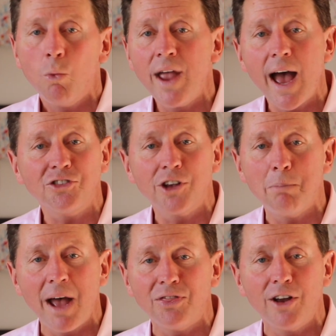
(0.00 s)
We ask
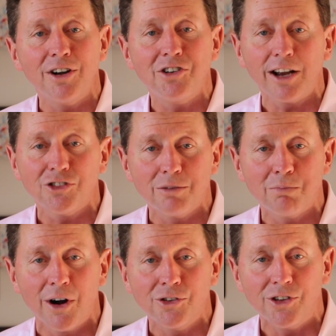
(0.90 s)
about their
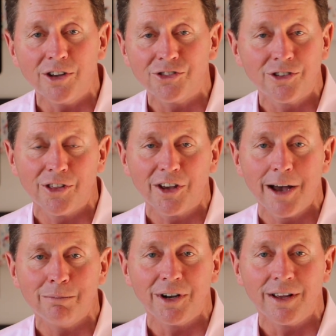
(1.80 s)
induction process to the
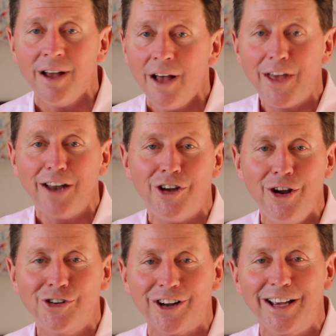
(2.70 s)
company.
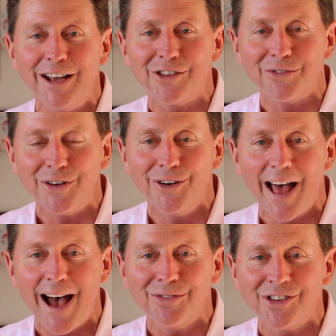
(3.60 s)
That usually gets a few
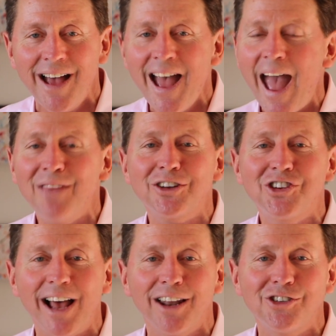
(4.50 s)
laughs. And the
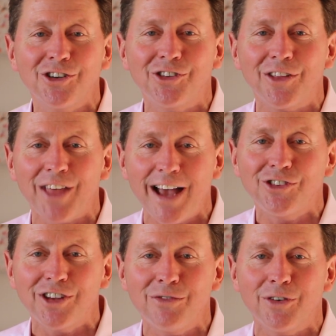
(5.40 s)
challenges that
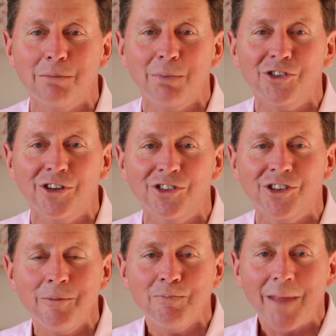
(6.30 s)
they see for the
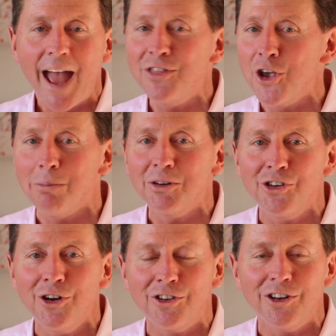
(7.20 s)
business and the
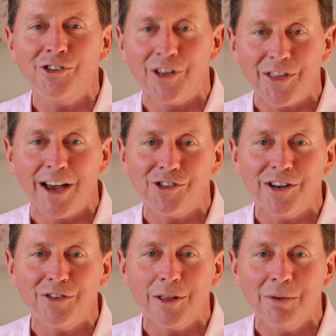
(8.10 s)
opportunities that they
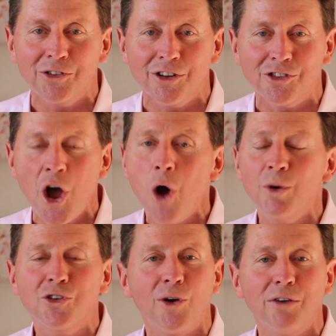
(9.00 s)
see for the business,
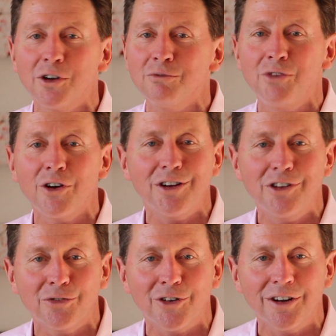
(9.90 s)
which are often very
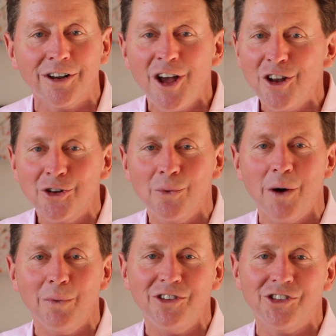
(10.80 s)
different to
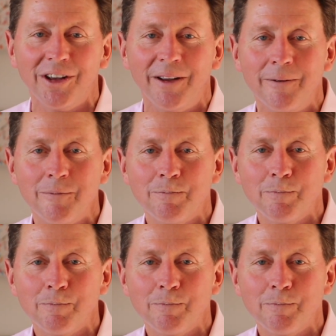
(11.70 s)
what we see.